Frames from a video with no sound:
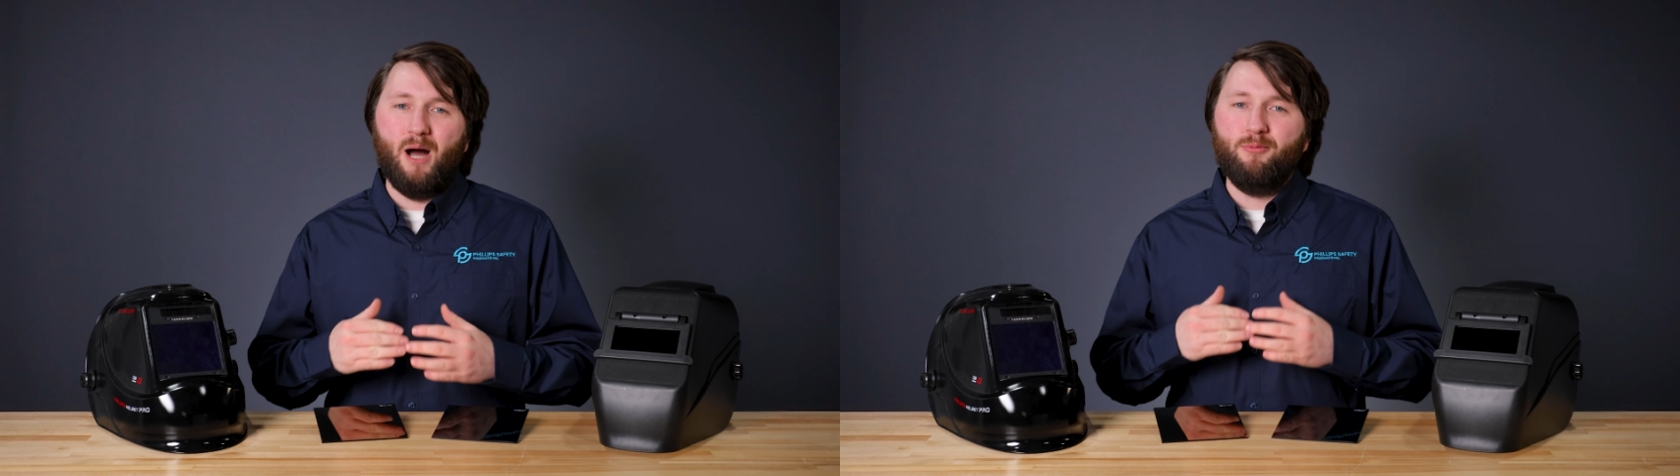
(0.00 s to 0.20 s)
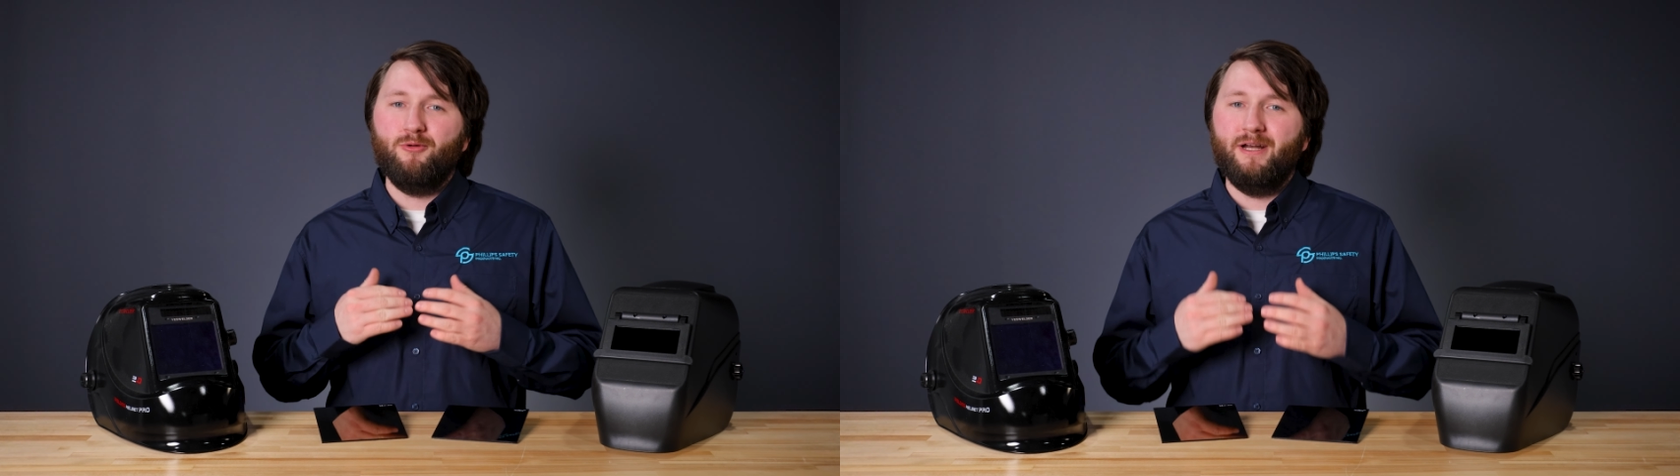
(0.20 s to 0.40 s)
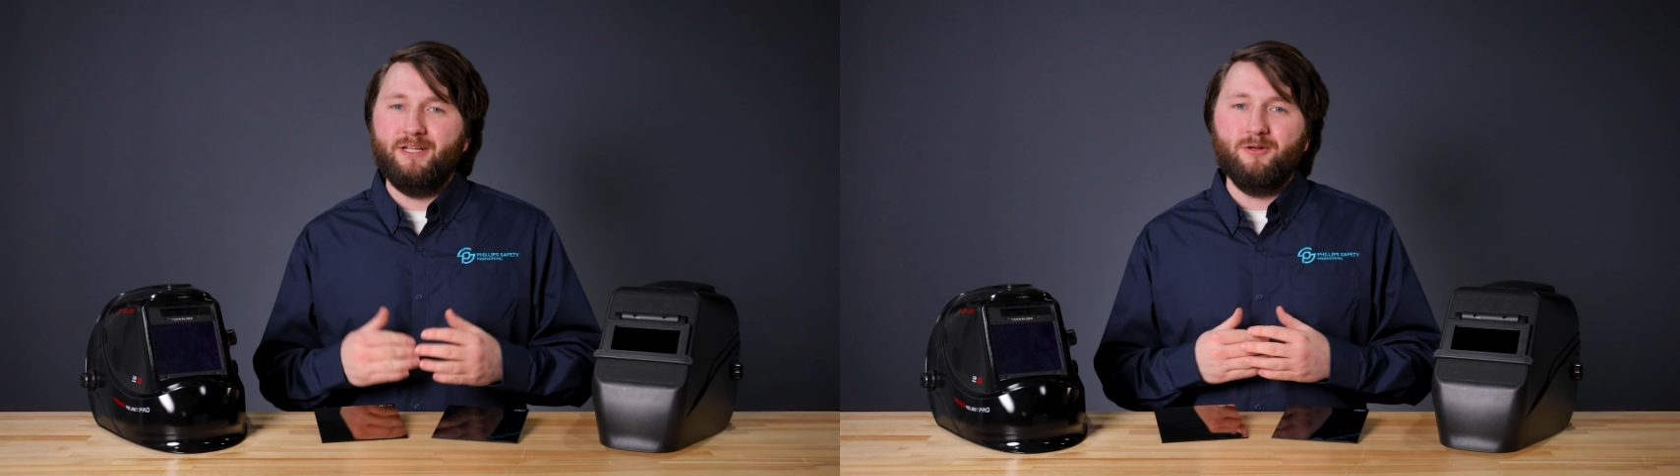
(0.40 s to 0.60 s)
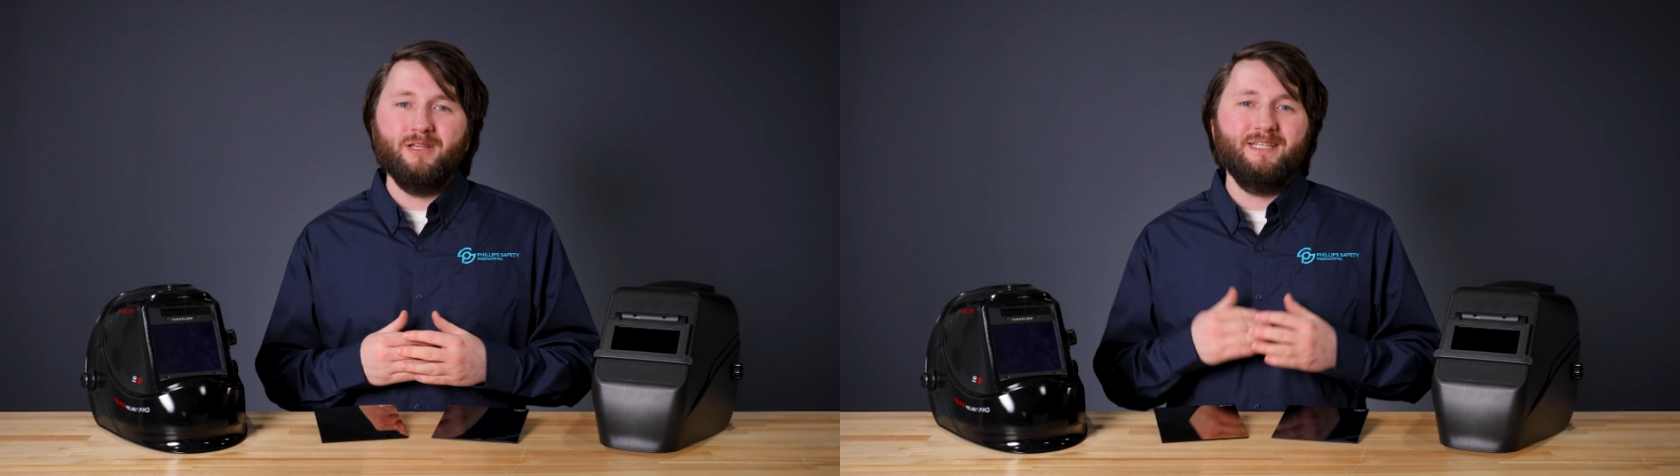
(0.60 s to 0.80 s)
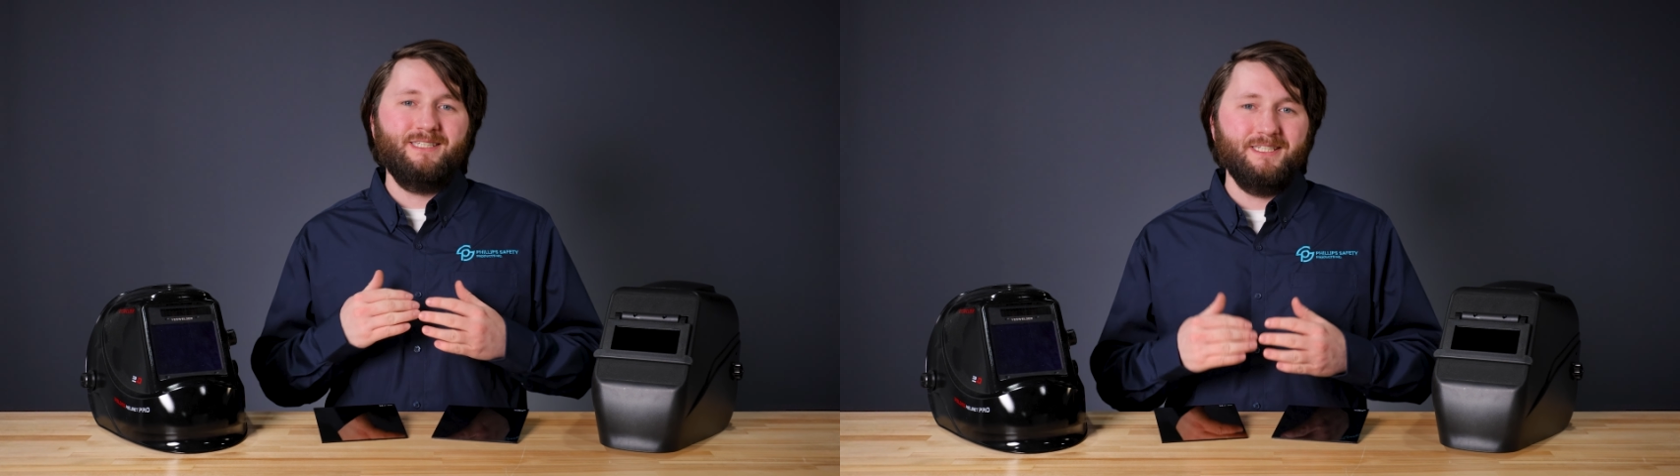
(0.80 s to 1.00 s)
upgrade your
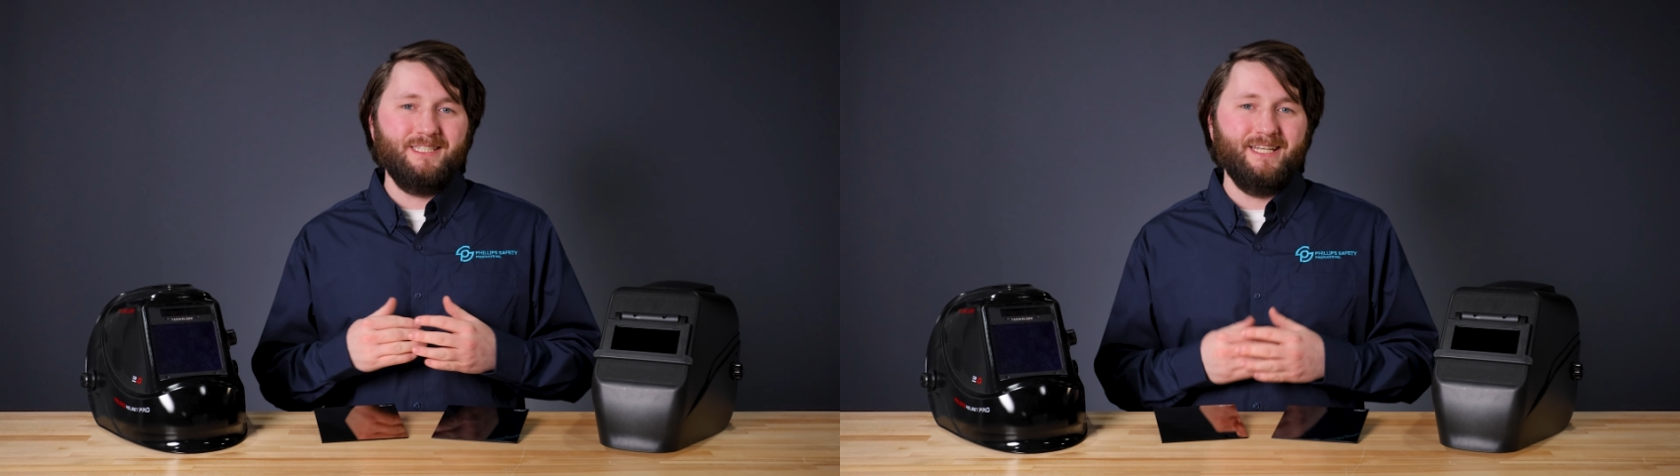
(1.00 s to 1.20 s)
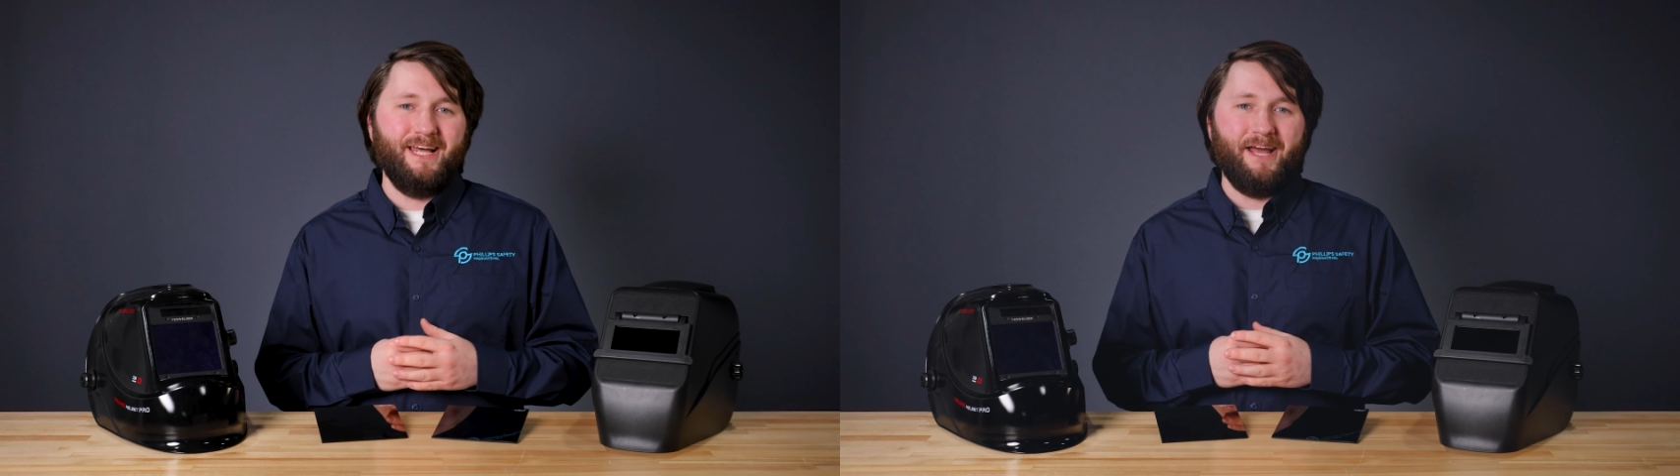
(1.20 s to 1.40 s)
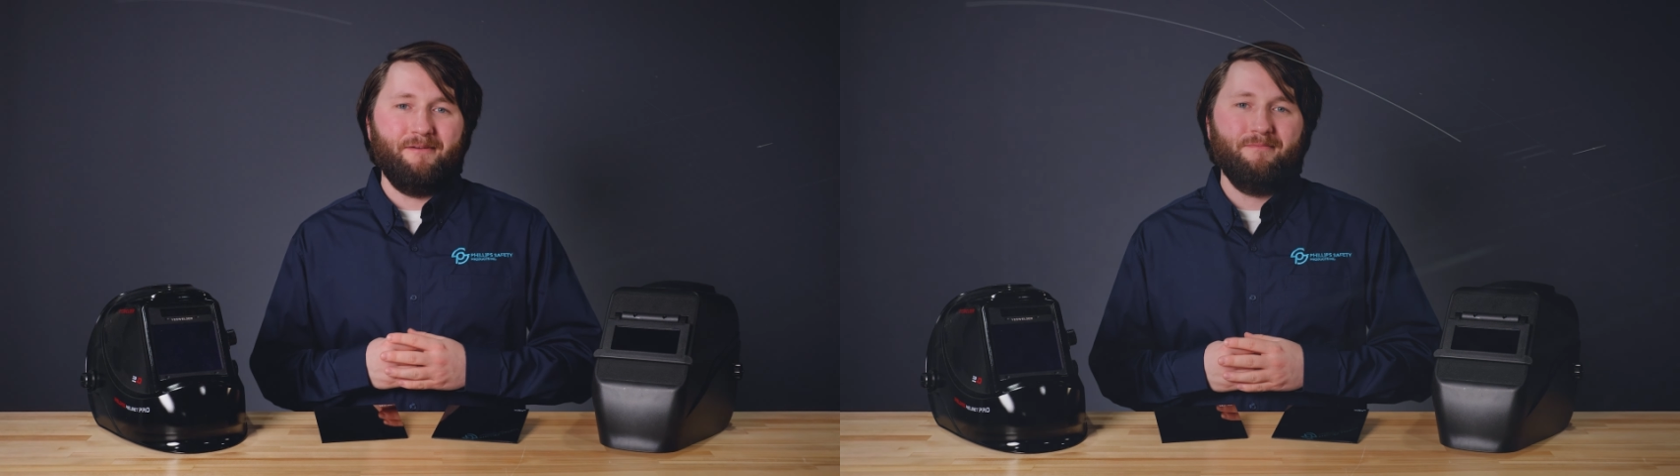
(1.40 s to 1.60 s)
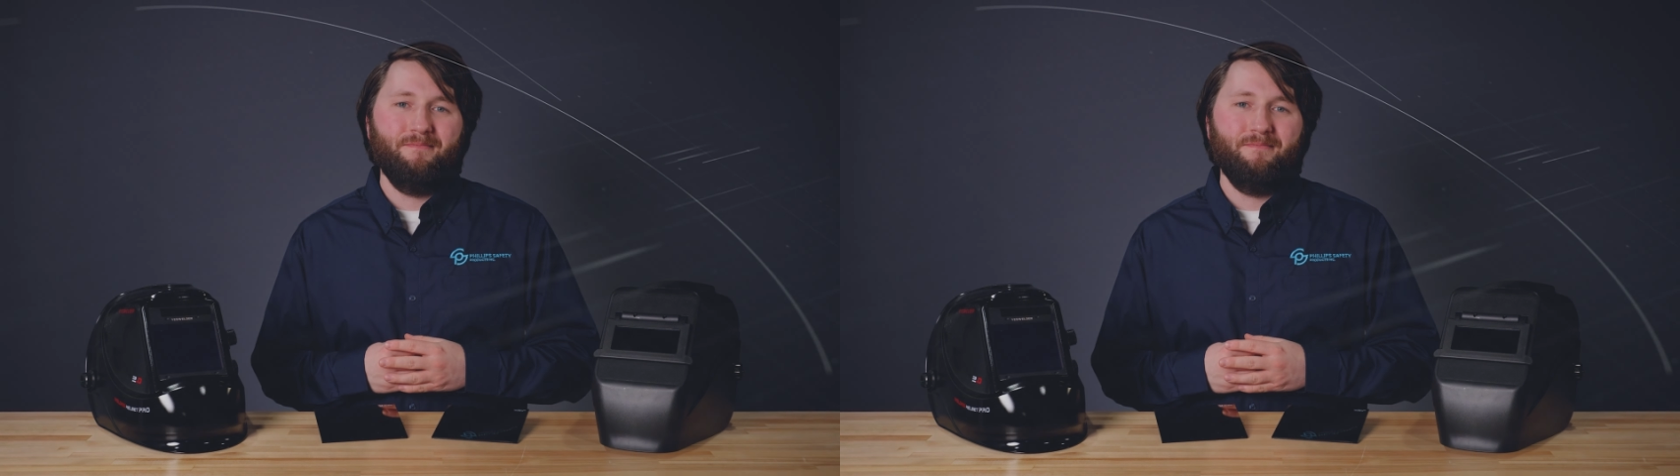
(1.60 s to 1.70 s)
lenses today.